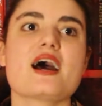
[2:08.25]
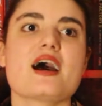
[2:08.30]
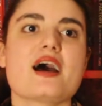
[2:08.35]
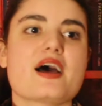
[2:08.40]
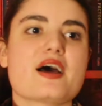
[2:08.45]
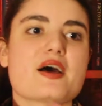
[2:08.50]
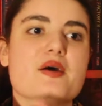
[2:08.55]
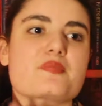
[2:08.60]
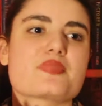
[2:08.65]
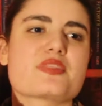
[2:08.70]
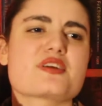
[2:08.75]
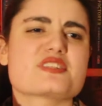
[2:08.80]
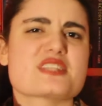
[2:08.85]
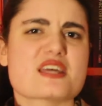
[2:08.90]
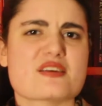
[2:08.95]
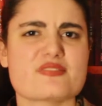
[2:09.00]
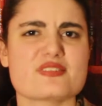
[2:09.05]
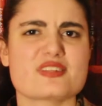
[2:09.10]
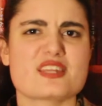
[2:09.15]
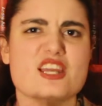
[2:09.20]
There's
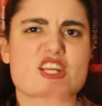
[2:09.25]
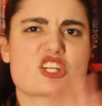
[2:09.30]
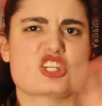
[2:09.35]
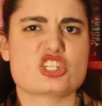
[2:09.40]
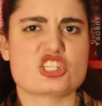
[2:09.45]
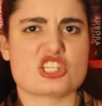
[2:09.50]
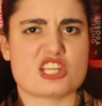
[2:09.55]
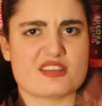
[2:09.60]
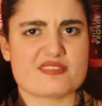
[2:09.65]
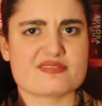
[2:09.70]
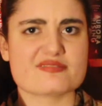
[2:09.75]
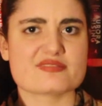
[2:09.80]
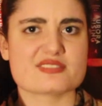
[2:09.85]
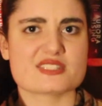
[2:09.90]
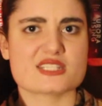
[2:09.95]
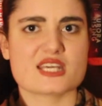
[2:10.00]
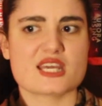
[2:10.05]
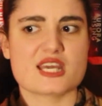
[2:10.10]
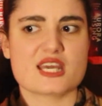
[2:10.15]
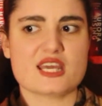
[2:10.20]
definitely a
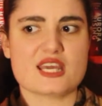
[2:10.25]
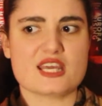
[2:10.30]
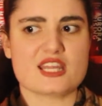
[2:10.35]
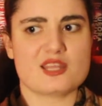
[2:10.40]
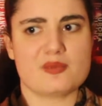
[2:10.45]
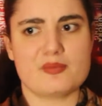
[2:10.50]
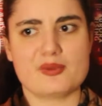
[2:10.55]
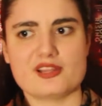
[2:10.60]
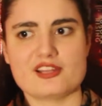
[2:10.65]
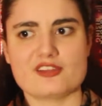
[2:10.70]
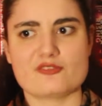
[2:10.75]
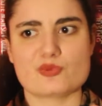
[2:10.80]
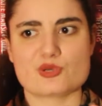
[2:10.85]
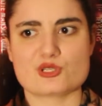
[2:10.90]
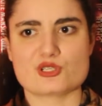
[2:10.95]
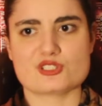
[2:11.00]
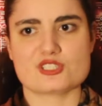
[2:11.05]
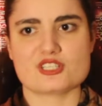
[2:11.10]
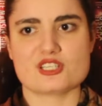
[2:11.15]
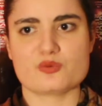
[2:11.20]
shift in the middle of
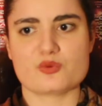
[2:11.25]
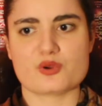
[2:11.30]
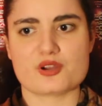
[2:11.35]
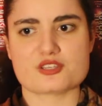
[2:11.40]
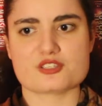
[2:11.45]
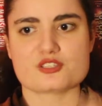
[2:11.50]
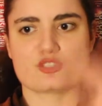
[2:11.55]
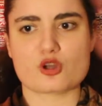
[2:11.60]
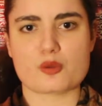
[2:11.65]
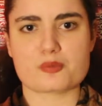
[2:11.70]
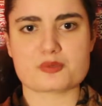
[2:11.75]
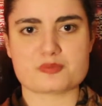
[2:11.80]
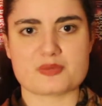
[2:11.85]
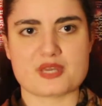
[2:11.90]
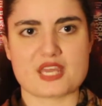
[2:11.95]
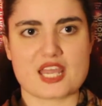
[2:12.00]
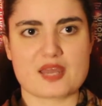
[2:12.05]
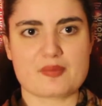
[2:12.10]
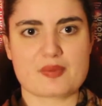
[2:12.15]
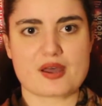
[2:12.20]
Bridgerton where it stopped
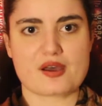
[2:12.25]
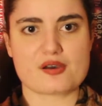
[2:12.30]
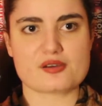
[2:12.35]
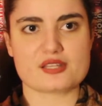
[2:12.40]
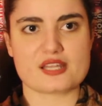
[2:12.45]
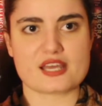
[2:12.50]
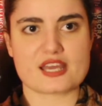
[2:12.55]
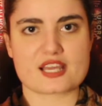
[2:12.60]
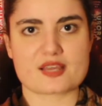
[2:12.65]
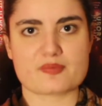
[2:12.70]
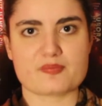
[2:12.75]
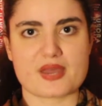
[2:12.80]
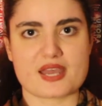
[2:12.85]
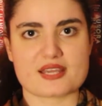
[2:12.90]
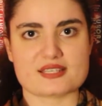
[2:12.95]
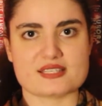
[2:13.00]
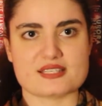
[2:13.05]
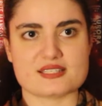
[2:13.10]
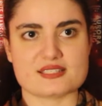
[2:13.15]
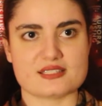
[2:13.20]
being about like
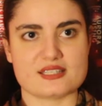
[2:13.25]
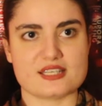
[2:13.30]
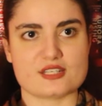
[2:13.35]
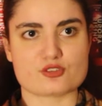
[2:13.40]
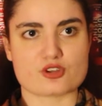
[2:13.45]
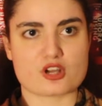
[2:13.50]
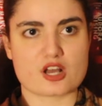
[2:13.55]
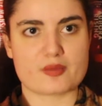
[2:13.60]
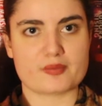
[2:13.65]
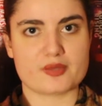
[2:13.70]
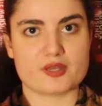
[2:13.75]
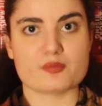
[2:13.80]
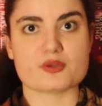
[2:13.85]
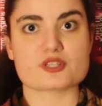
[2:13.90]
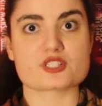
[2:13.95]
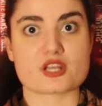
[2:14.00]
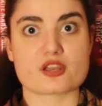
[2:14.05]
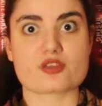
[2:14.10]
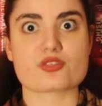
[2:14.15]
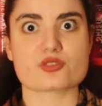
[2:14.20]
petty silly drama,
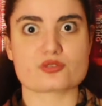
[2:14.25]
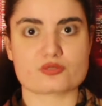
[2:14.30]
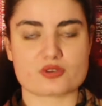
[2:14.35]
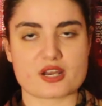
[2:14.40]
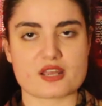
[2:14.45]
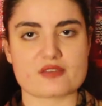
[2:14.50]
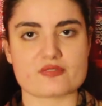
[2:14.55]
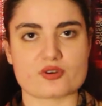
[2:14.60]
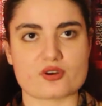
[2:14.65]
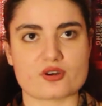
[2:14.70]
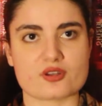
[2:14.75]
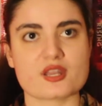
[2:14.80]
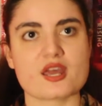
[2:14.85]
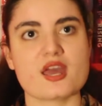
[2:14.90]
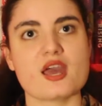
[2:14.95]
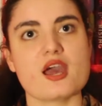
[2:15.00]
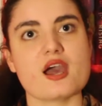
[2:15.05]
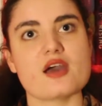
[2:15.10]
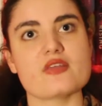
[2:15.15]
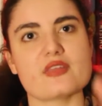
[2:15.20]
which I thrive on,
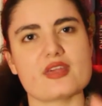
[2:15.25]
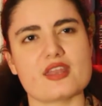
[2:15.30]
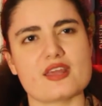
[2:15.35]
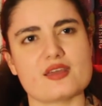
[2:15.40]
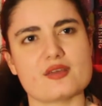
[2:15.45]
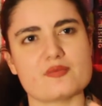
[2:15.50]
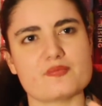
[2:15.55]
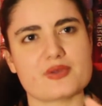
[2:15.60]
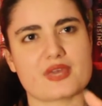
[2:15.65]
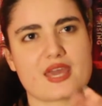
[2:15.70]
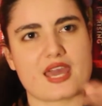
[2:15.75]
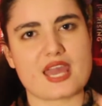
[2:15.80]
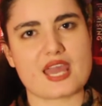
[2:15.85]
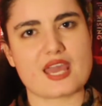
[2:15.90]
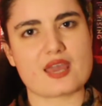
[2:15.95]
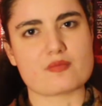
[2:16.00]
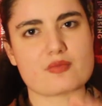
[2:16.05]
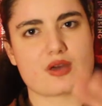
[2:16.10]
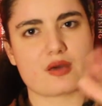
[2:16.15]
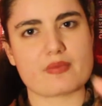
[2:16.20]
and then it
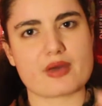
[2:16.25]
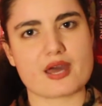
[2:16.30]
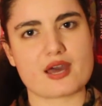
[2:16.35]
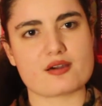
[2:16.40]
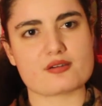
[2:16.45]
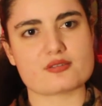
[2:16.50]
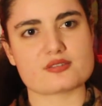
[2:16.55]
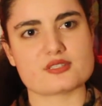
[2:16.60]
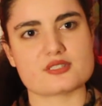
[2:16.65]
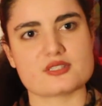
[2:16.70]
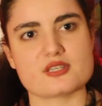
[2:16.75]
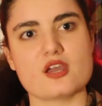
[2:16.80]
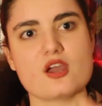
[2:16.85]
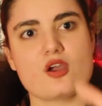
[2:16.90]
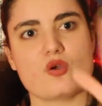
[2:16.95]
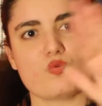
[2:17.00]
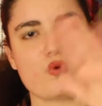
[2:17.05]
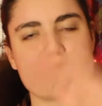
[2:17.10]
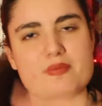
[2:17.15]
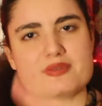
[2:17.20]
became about
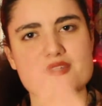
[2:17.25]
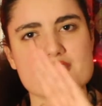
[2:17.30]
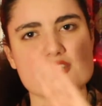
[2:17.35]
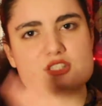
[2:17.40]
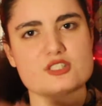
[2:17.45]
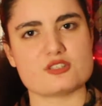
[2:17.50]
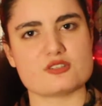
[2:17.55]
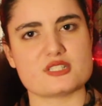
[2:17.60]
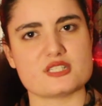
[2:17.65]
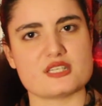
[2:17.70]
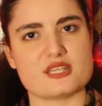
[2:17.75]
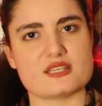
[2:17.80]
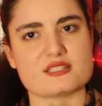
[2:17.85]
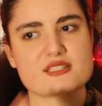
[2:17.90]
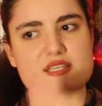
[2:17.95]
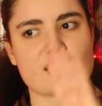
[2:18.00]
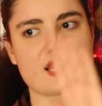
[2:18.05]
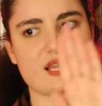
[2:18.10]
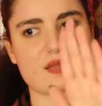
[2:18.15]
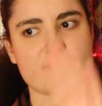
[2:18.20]
women's duties
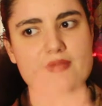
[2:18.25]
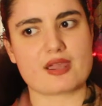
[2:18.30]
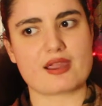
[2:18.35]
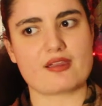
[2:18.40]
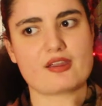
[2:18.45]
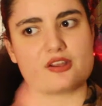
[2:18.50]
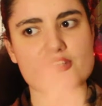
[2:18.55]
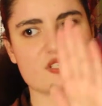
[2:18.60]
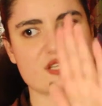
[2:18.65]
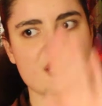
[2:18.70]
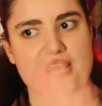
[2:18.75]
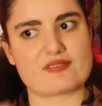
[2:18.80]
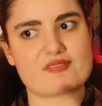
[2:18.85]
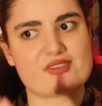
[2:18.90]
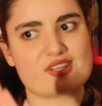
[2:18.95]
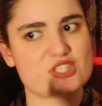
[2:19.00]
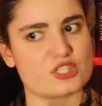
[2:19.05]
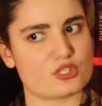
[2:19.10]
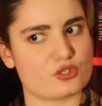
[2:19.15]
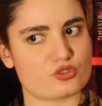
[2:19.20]
and like marriage and
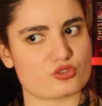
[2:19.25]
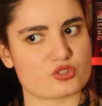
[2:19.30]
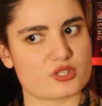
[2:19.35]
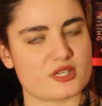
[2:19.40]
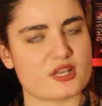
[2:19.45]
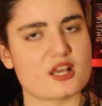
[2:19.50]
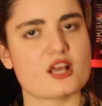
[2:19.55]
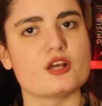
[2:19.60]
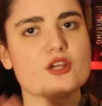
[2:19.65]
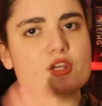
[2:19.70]
having children.